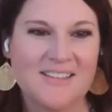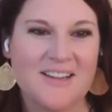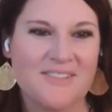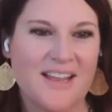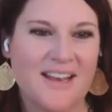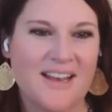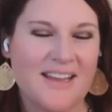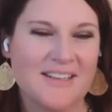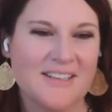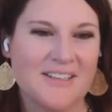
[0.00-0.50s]
love
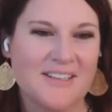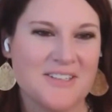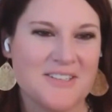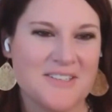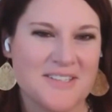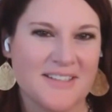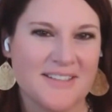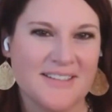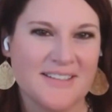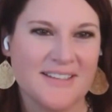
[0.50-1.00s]
that,
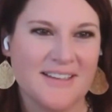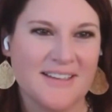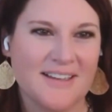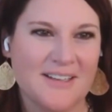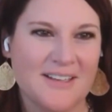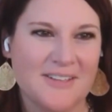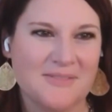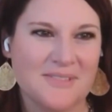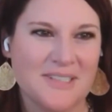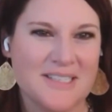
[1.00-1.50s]
Anders, and
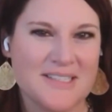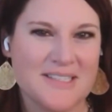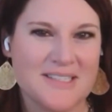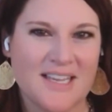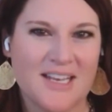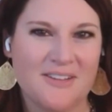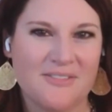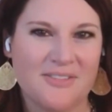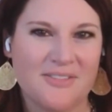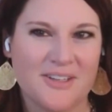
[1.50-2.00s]
it's
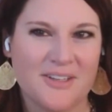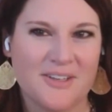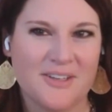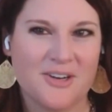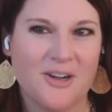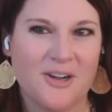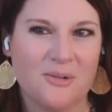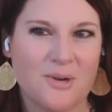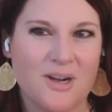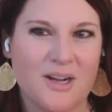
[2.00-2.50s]
kind of a
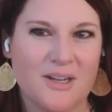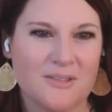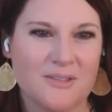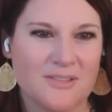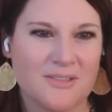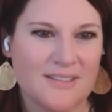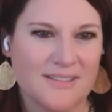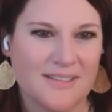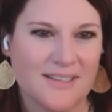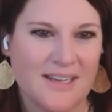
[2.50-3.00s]
crawl, walk,
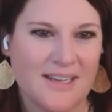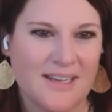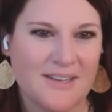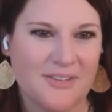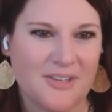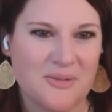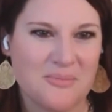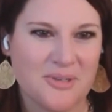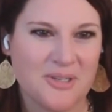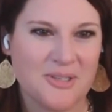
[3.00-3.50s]
run kind of
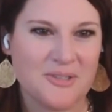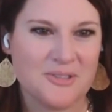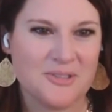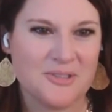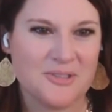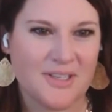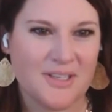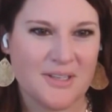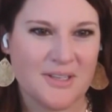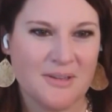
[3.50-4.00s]
an
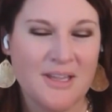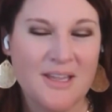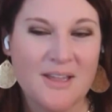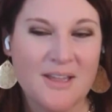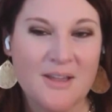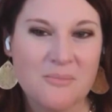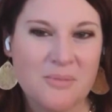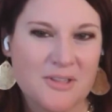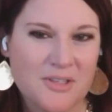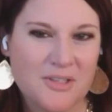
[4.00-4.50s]
approach. Like,
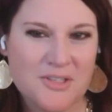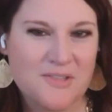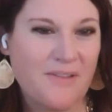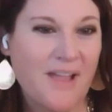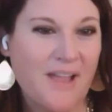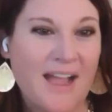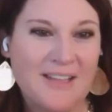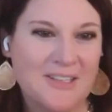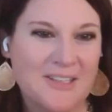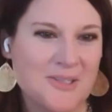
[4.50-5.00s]
but there's
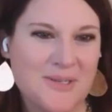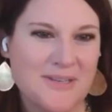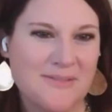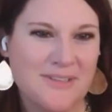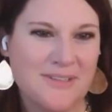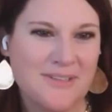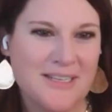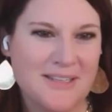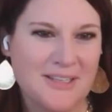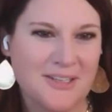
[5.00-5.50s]
value
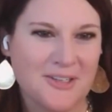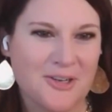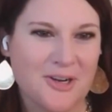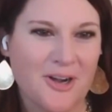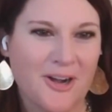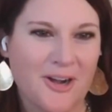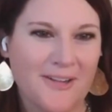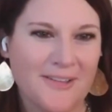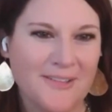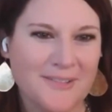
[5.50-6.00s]
even in the
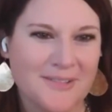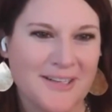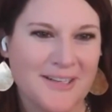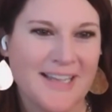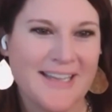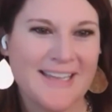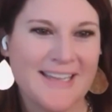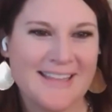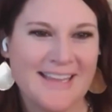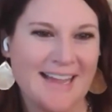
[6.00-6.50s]
crawl,
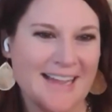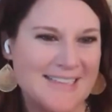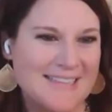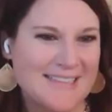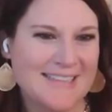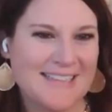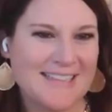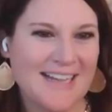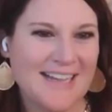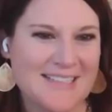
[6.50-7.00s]
right?
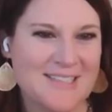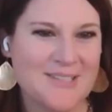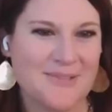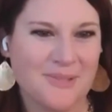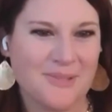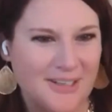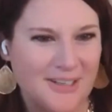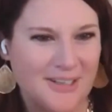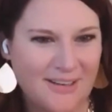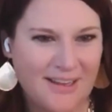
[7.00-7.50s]
That's
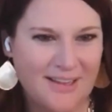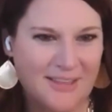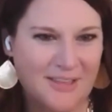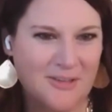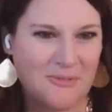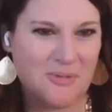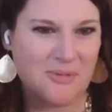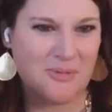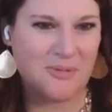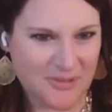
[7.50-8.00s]
where I
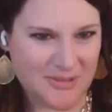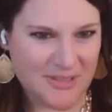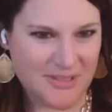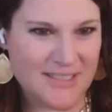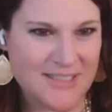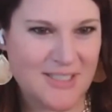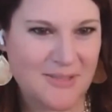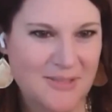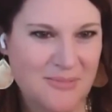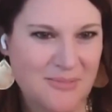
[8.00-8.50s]
think people need
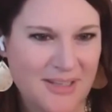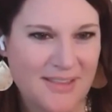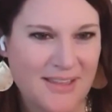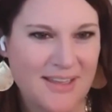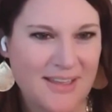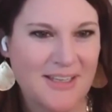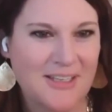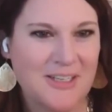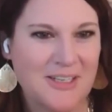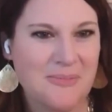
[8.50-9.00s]
to be
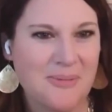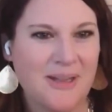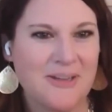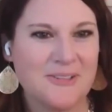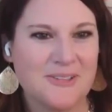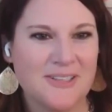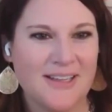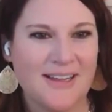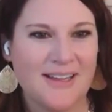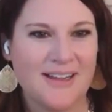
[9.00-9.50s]
thinking
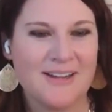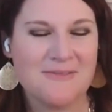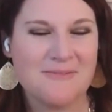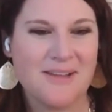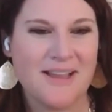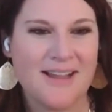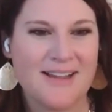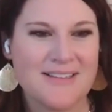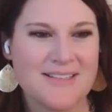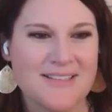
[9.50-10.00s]
about
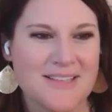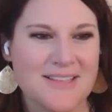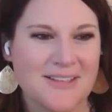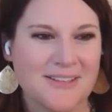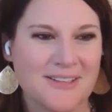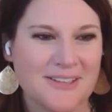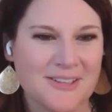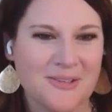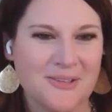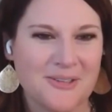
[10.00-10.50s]
as
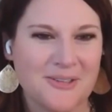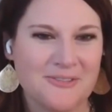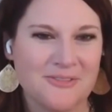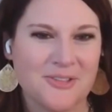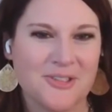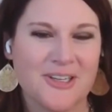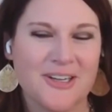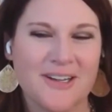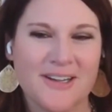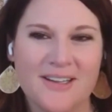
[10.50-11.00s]
they're going
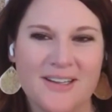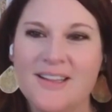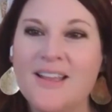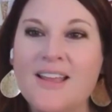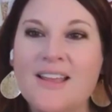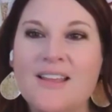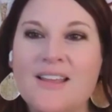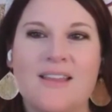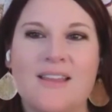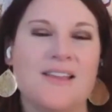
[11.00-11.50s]
forward. And
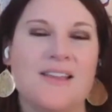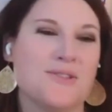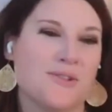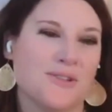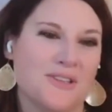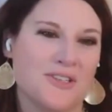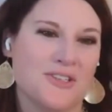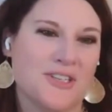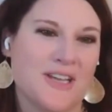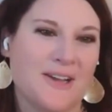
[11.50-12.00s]
thanks for
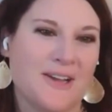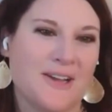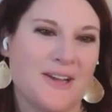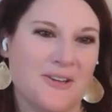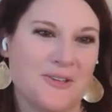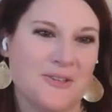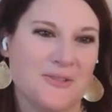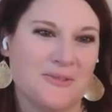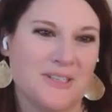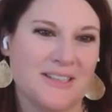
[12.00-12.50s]
the shout
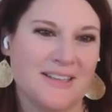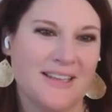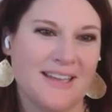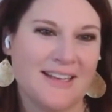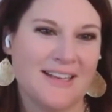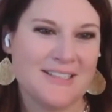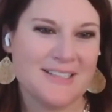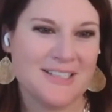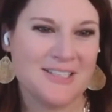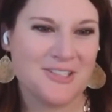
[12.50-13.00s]
out
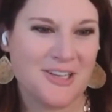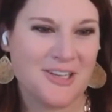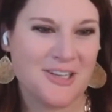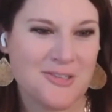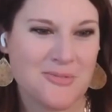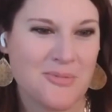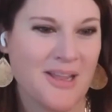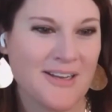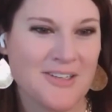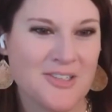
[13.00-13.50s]
related to
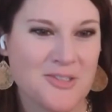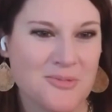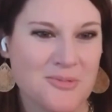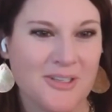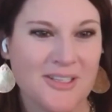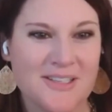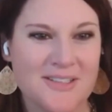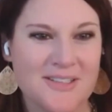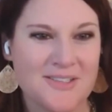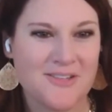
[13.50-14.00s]
change management,
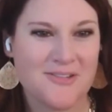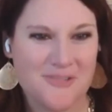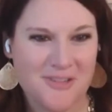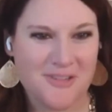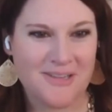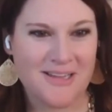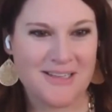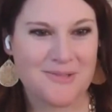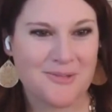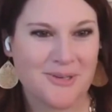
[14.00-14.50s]
because
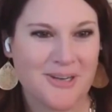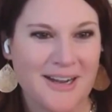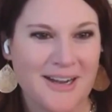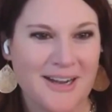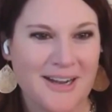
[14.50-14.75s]
that's where